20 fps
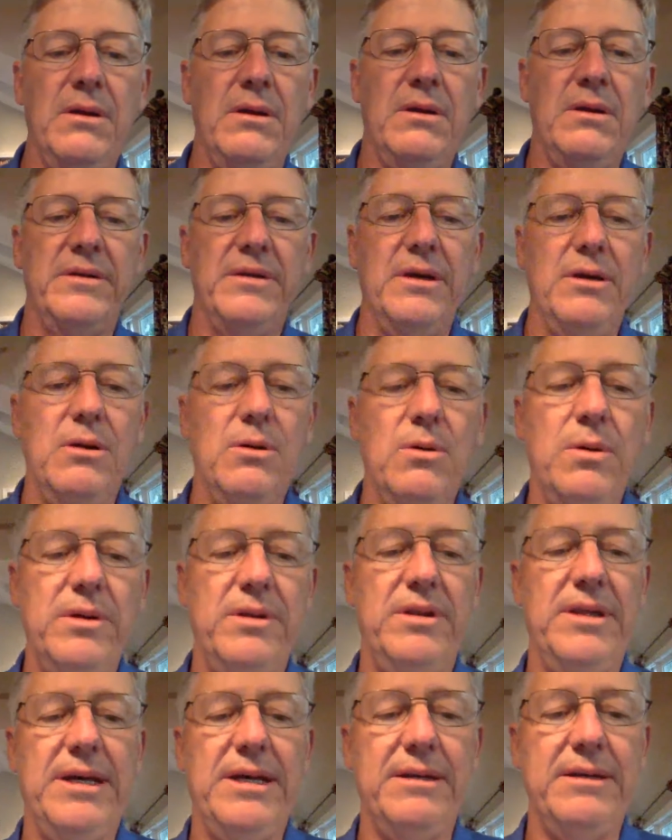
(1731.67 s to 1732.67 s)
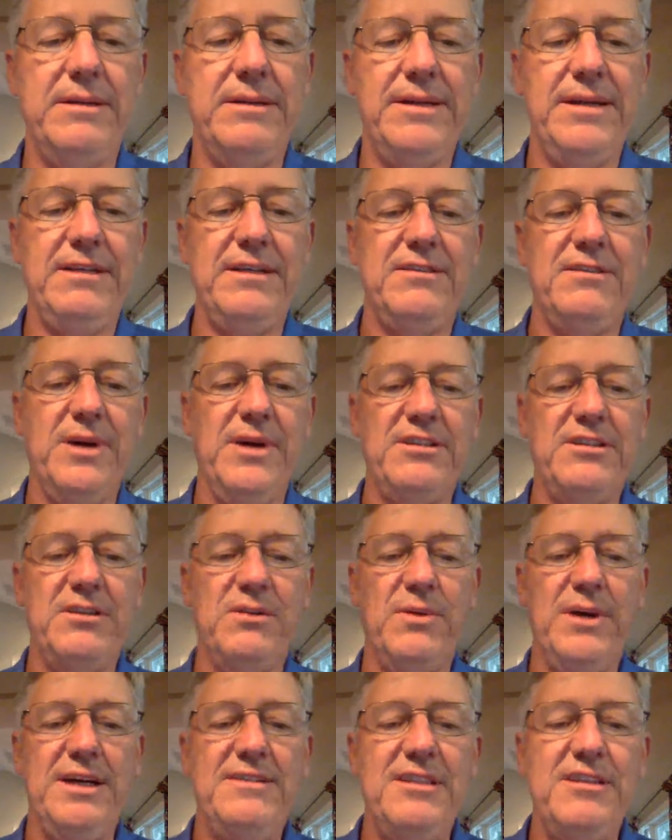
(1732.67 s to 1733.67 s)
So, next
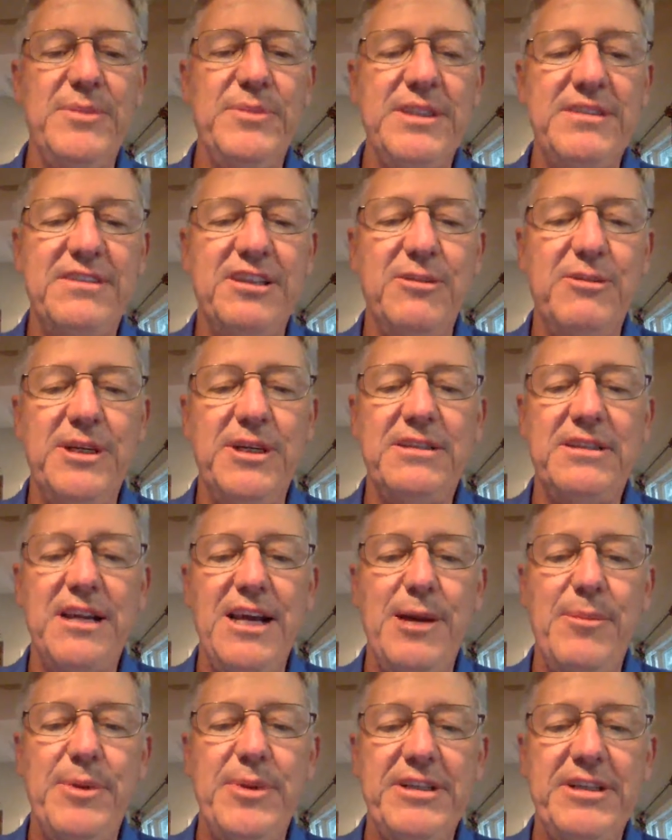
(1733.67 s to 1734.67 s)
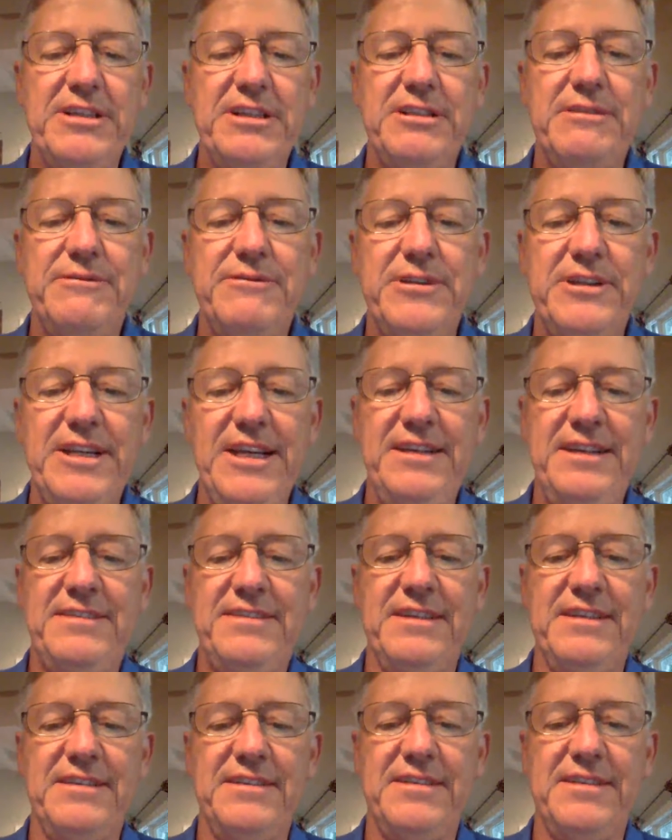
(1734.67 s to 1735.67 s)
question. Why has there been so much competition for
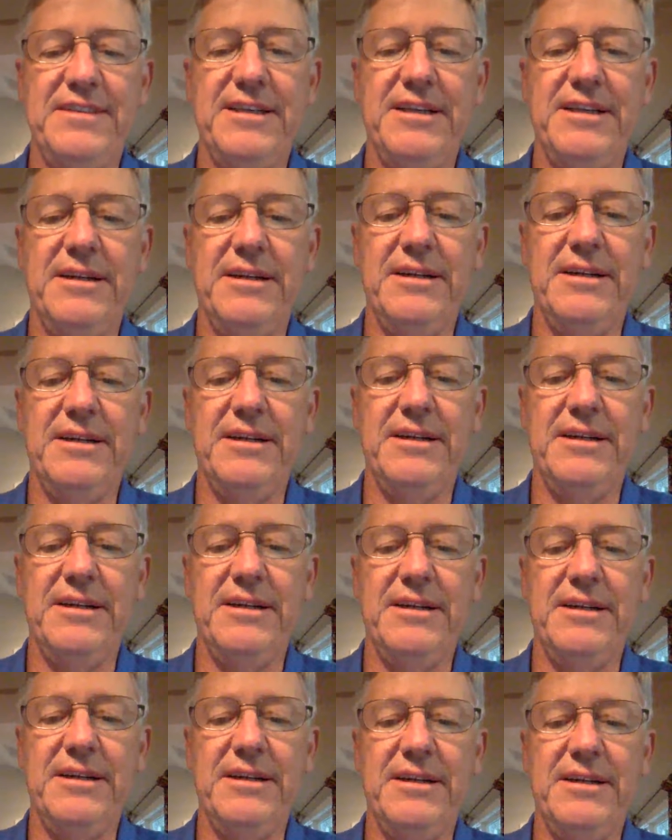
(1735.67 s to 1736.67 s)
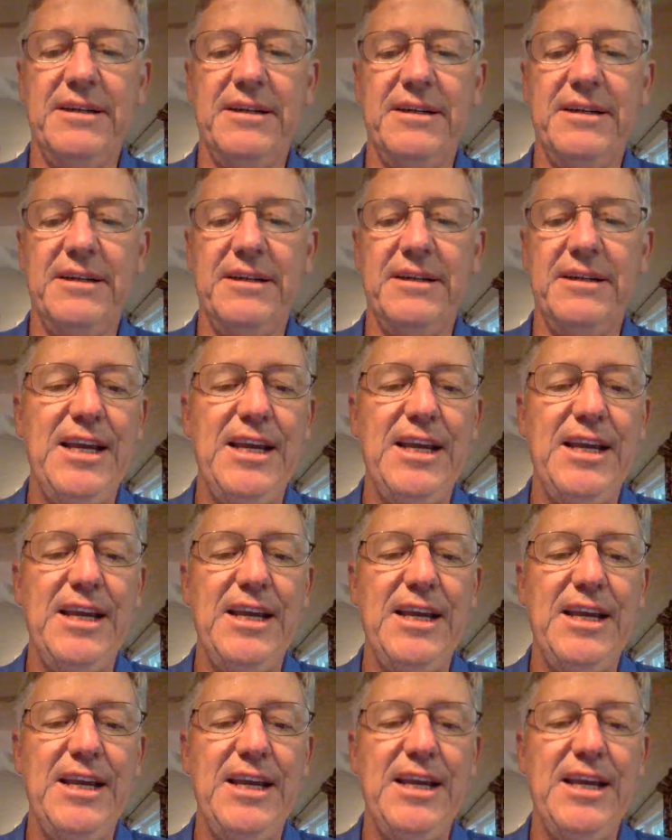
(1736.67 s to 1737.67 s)
nests this year? Don't they use the same
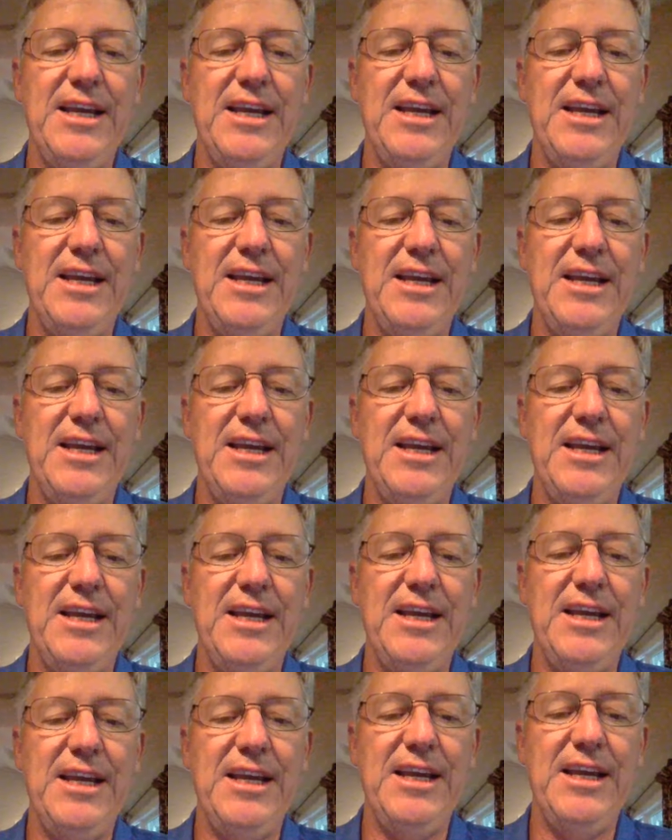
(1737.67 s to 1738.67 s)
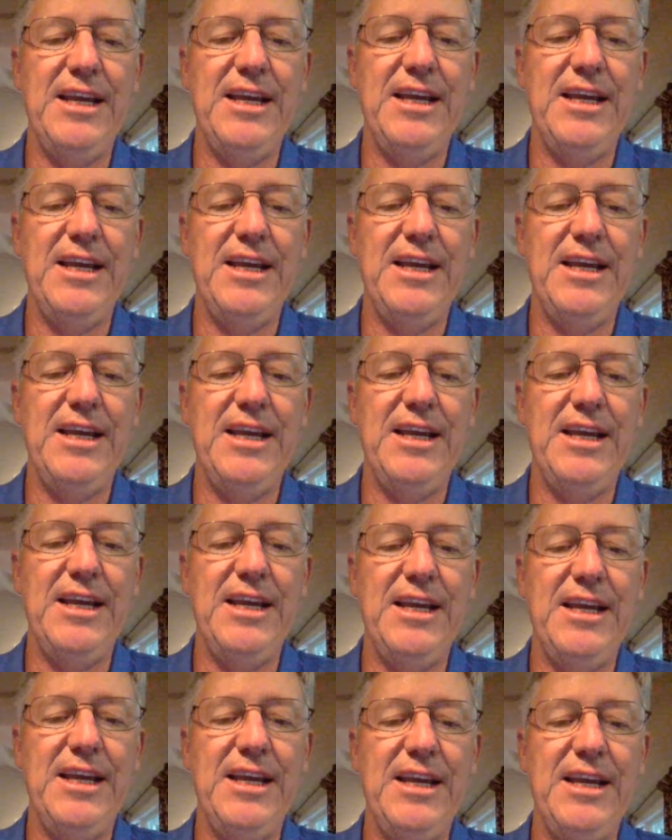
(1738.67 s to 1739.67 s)
nest each year?
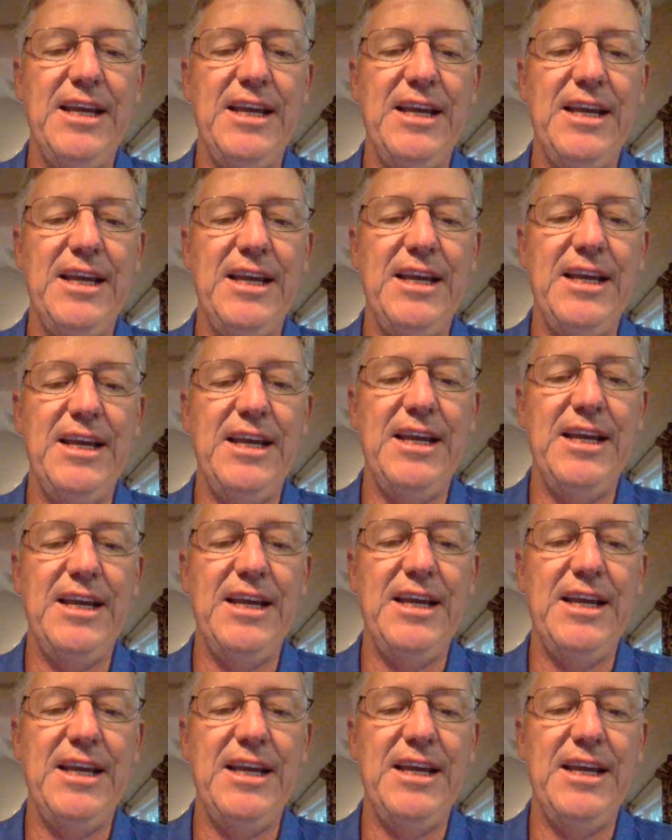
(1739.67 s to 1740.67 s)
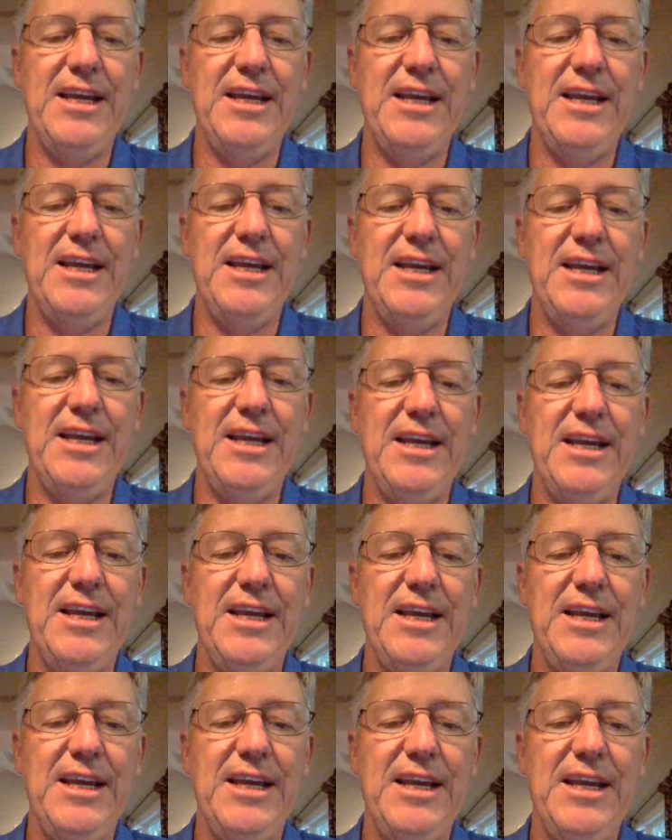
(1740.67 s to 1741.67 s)
Well, they do,
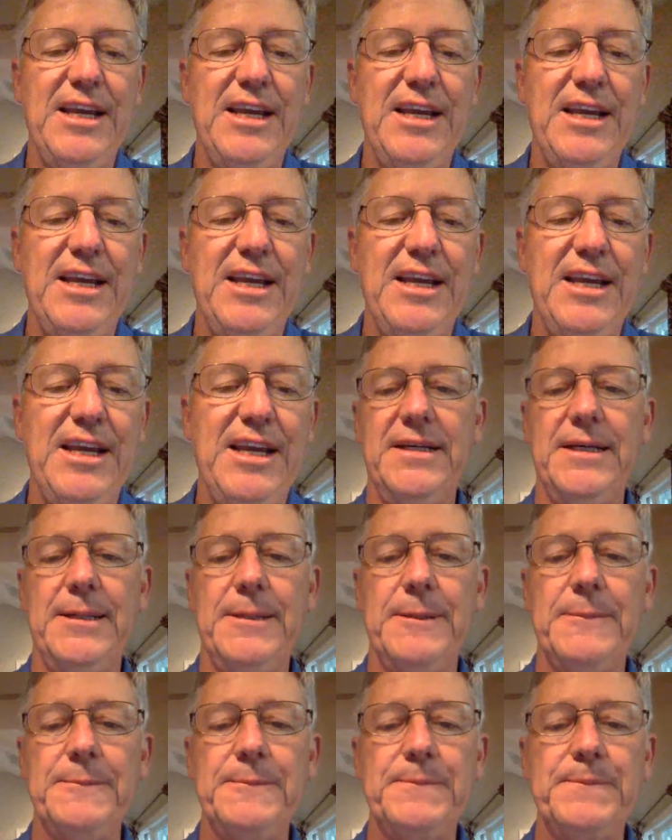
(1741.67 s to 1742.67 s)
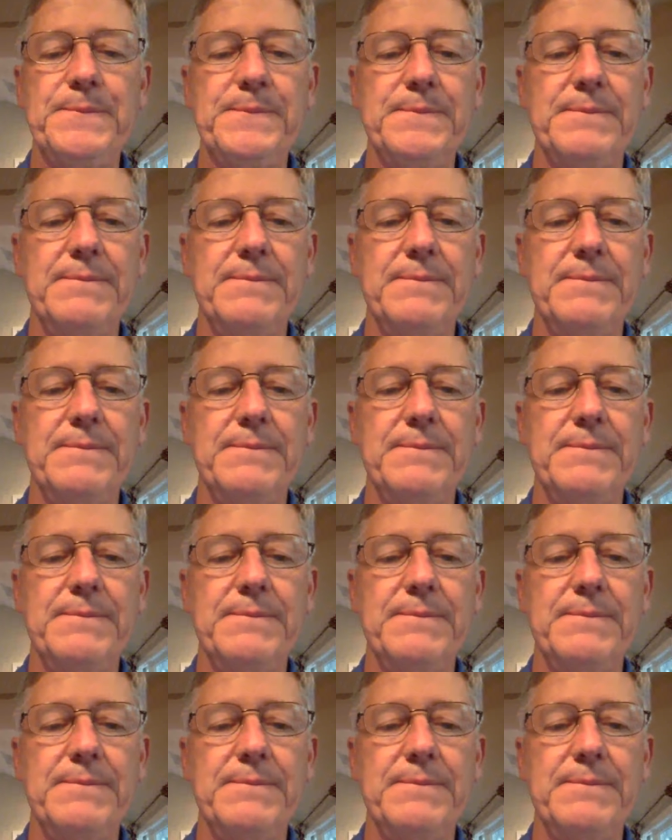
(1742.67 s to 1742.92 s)
in fact, have